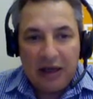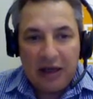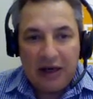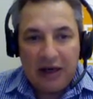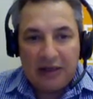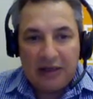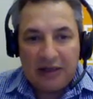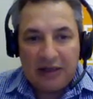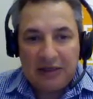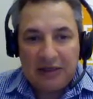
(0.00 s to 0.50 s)

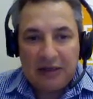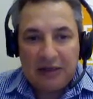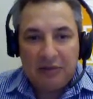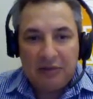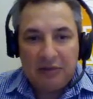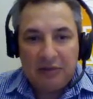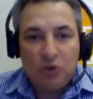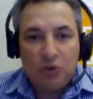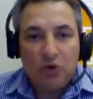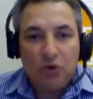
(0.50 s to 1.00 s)
And as I said,
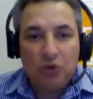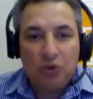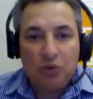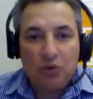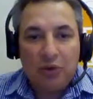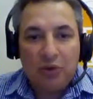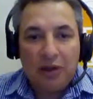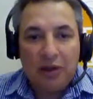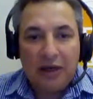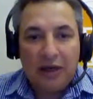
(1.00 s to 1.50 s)

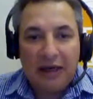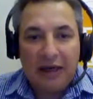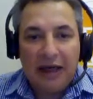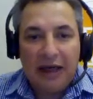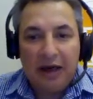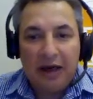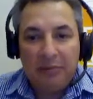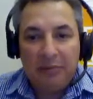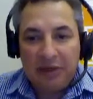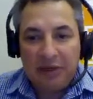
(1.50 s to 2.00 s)
Moodle
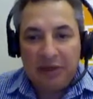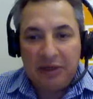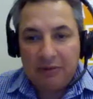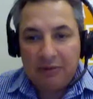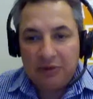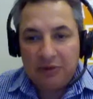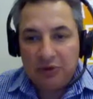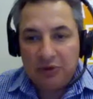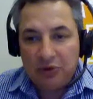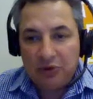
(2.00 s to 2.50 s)
now
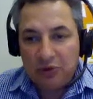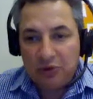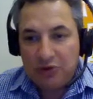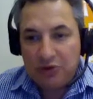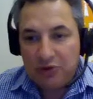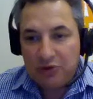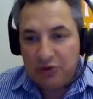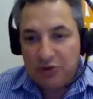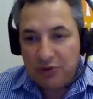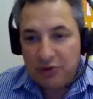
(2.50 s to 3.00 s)
becomes the source
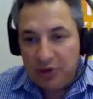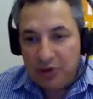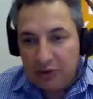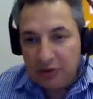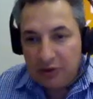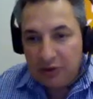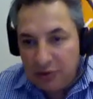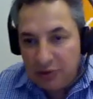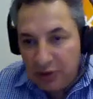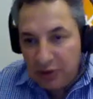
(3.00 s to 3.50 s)
of truth. I'll
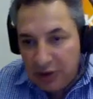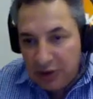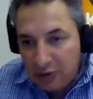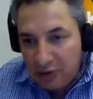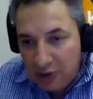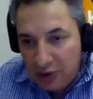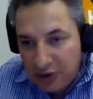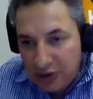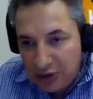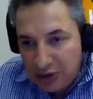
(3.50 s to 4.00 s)
just read the
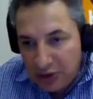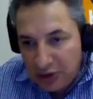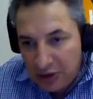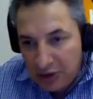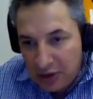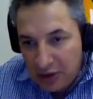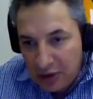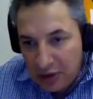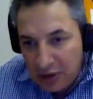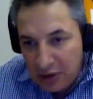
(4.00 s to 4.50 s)
question.